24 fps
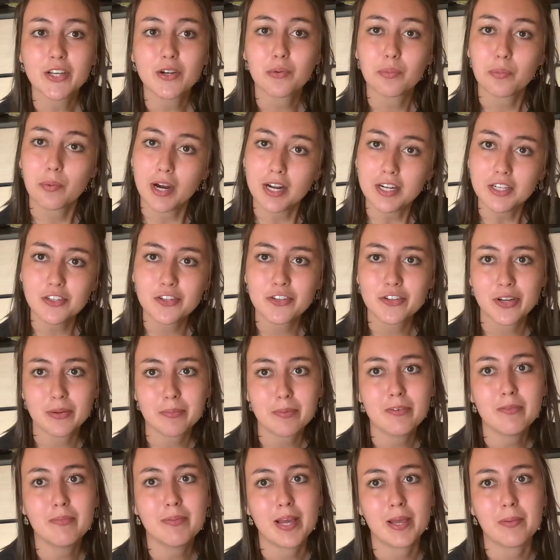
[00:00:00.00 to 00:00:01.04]
your what strip
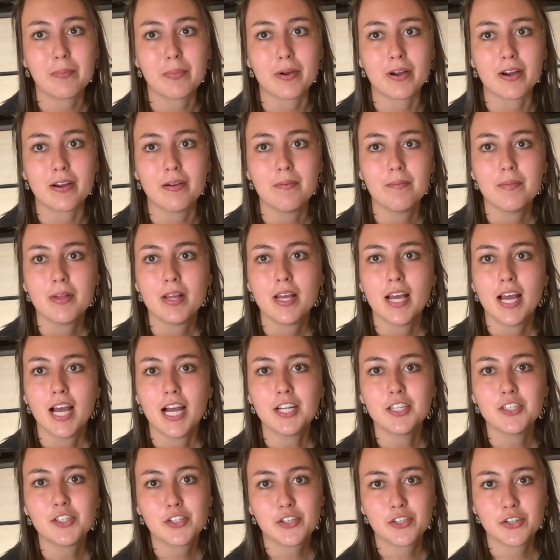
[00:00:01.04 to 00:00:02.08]
of paper
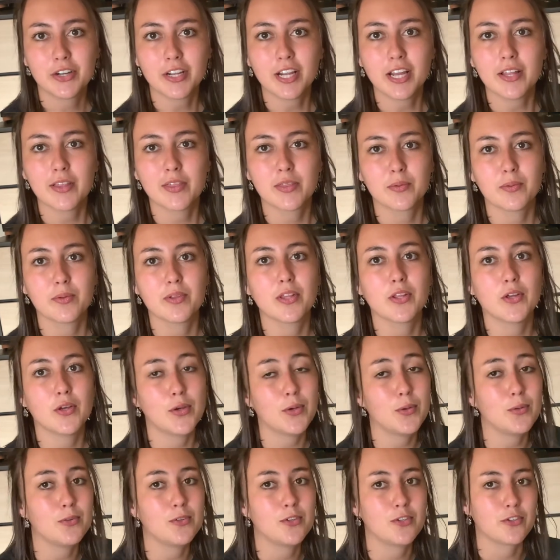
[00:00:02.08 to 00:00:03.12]
and string it through the
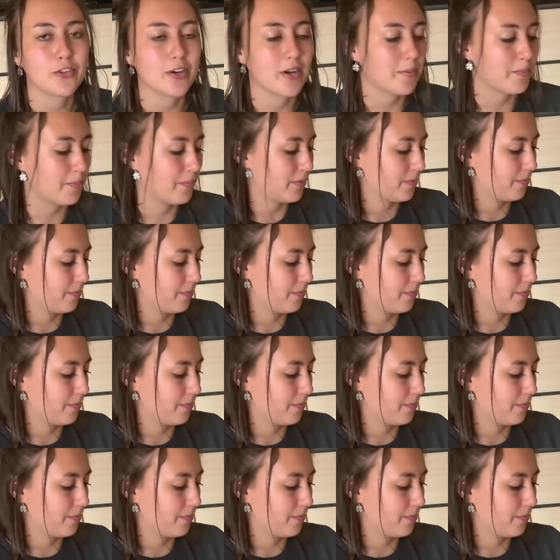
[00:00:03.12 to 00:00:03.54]
who strip.